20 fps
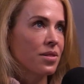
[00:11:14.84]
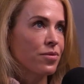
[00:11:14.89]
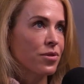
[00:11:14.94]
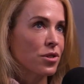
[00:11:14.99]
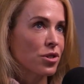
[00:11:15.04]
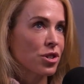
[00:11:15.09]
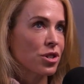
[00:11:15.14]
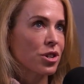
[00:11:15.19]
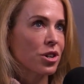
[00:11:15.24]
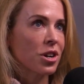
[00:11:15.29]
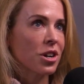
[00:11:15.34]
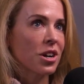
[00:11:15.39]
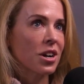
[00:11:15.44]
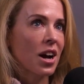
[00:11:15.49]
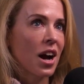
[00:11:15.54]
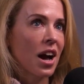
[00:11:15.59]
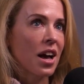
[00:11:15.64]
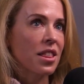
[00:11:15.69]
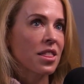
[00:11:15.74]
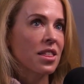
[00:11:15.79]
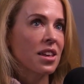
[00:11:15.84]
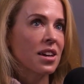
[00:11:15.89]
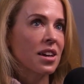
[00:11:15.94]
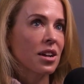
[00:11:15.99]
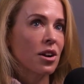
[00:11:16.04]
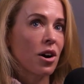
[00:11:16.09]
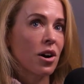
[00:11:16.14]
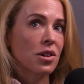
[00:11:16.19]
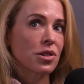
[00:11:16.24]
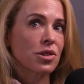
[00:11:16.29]
For sure, I think
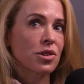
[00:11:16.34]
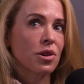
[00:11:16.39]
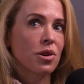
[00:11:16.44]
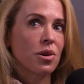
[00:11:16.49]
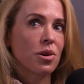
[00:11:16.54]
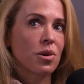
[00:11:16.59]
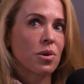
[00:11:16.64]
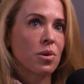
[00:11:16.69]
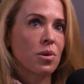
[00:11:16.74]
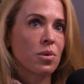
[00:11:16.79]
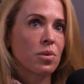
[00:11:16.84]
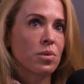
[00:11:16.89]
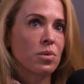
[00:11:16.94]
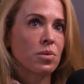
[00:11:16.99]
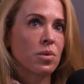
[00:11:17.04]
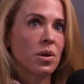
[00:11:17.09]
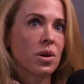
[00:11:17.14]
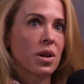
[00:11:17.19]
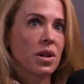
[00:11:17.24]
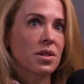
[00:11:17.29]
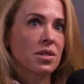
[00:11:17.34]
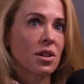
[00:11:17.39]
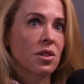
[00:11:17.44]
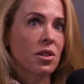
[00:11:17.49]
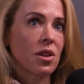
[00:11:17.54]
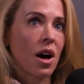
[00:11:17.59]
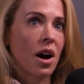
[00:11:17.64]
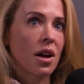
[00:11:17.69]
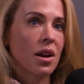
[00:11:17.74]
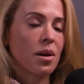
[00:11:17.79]
it also is a
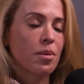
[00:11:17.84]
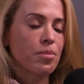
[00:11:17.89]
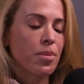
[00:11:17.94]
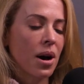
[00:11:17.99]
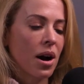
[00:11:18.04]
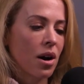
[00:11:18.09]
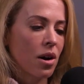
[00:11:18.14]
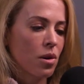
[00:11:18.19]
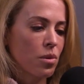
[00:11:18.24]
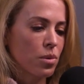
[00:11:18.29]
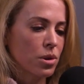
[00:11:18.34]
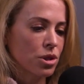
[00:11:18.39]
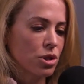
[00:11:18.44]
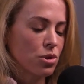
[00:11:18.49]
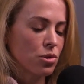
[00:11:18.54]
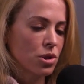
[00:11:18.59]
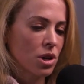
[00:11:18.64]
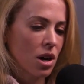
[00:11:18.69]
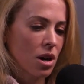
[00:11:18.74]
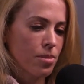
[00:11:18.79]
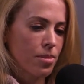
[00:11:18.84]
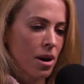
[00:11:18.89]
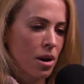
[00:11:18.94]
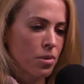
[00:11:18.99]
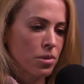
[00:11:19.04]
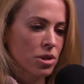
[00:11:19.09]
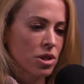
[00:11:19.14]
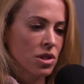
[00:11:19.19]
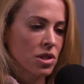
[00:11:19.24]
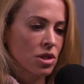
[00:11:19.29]
lot about what you talk about,
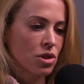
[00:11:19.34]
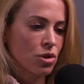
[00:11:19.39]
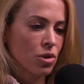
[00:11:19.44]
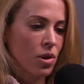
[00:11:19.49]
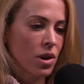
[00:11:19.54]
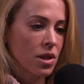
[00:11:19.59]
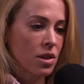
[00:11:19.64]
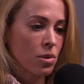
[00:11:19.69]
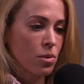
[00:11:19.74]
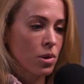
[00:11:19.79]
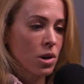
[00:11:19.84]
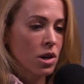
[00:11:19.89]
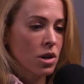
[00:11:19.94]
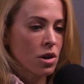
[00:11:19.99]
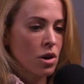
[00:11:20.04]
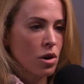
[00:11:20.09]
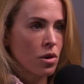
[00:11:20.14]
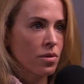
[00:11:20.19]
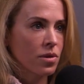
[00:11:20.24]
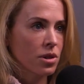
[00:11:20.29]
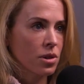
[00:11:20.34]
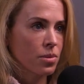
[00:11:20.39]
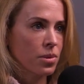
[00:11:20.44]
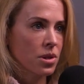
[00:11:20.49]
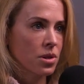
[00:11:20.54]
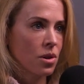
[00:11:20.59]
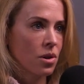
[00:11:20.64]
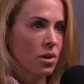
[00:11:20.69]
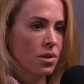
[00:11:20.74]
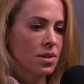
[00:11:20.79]
which is enjoying the work over the
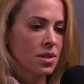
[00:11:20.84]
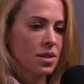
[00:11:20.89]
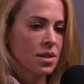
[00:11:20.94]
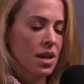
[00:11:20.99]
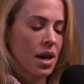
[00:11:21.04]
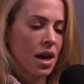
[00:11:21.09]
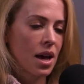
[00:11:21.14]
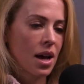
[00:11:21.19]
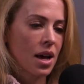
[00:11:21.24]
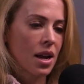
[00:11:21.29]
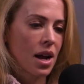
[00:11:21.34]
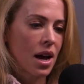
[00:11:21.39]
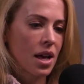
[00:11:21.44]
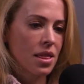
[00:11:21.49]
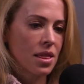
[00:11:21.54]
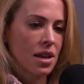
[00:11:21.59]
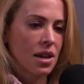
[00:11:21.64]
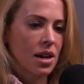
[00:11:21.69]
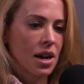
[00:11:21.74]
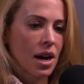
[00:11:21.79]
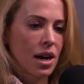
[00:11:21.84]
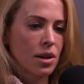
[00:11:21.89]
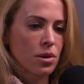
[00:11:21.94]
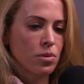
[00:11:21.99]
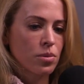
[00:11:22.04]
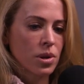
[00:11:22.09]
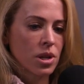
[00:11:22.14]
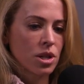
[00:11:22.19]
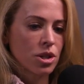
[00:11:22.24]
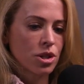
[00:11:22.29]
results. Yeah. And I think
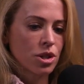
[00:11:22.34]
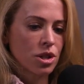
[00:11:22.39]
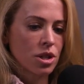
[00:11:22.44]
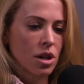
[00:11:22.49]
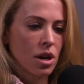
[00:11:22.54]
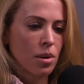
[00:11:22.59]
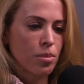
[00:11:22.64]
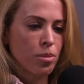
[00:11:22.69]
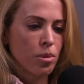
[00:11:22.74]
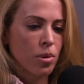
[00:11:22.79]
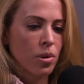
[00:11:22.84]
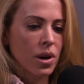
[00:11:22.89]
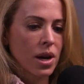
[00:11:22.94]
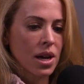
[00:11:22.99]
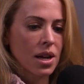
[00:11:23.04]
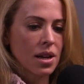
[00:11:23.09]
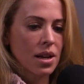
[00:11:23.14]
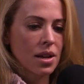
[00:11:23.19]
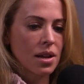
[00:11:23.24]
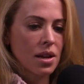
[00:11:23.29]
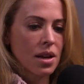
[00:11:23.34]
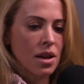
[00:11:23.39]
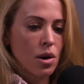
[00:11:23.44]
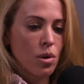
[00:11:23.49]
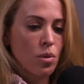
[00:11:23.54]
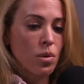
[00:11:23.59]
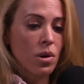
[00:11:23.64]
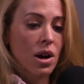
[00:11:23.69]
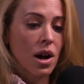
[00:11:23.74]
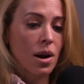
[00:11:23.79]
I'd reached a point
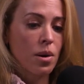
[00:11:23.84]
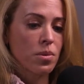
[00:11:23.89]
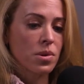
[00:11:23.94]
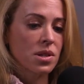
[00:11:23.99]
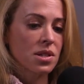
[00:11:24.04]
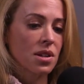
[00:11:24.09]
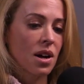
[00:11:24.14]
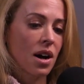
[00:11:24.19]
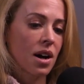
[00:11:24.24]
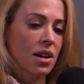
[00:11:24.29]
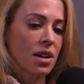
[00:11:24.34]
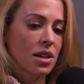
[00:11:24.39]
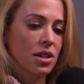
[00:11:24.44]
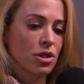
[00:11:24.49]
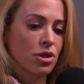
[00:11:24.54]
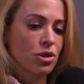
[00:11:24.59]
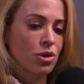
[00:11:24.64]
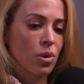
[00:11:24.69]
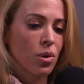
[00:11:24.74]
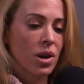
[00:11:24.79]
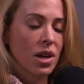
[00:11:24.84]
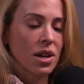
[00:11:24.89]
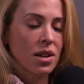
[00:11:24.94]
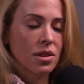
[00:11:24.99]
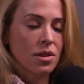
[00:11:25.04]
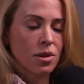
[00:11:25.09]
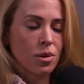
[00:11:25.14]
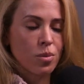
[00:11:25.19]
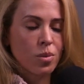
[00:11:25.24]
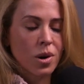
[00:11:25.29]
where I was not
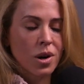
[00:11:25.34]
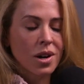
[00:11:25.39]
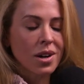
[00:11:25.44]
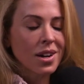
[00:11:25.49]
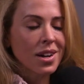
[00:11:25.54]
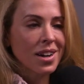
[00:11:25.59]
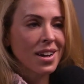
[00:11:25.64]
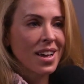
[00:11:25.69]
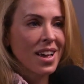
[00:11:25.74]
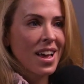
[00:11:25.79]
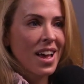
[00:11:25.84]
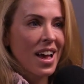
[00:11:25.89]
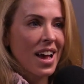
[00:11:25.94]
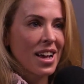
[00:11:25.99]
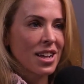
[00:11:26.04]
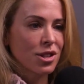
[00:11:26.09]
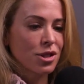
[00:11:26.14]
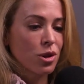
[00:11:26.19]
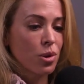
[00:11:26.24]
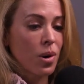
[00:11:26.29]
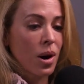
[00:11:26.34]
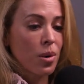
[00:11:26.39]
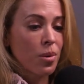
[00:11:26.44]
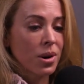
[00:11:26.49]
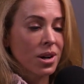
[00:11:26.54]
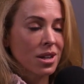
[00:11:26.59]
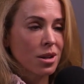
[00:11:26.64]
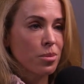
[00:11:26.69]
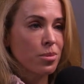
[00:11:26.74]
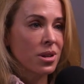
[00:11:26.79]
enjoying the work. And so I
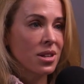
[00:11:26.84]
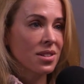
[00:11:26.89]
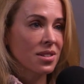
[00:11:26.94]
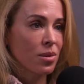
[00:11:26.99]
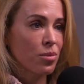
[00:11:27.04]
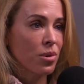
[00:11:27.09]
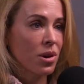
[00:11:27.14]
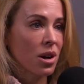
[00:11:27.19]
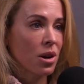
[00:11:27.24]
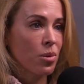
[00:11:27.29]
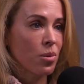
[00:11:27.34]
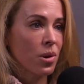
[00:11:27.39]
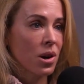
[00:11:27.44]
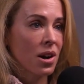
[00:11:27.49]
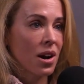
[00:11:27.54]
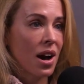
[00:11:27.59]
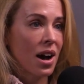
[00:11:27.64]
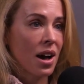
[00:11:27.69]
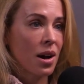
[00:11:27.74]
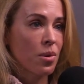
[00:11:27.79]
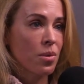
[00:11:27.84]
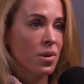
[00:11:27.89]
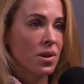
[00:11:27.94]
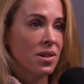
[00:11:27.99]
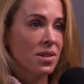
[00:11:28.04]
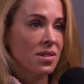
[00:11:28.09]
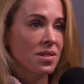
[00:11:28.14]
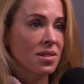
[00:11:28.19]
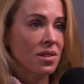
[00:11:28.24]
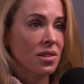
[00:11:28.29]
wanted to be somewhere where I
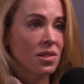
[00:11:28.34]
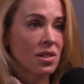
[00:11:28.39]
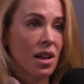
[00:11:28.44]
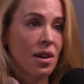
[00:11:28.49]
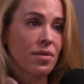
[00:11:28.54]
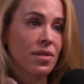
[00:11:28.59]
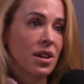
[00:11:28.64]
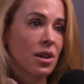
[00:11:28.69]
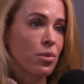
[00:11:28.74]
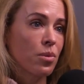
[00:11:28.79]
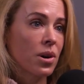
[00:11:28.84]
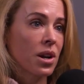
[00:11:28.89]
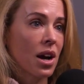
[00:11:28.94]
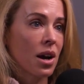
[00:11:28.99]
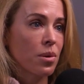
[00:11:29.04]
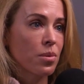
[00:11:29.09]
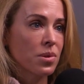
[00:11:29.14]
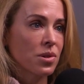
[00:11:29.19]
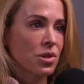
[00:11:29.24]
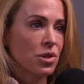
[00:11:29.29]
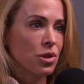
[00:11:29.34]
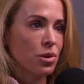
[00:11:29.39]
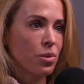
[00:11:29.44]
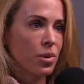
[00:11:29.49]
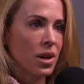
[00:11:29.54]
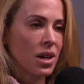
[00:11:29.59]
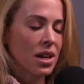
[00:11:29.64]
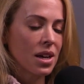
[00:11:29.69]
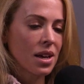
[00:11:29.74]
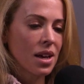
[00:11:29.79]
was loving what I was
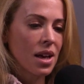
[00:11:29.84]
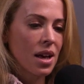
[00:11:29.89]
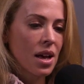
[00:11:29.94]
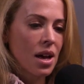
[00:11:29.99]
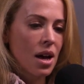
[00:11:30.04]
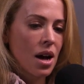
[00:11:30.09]
doing.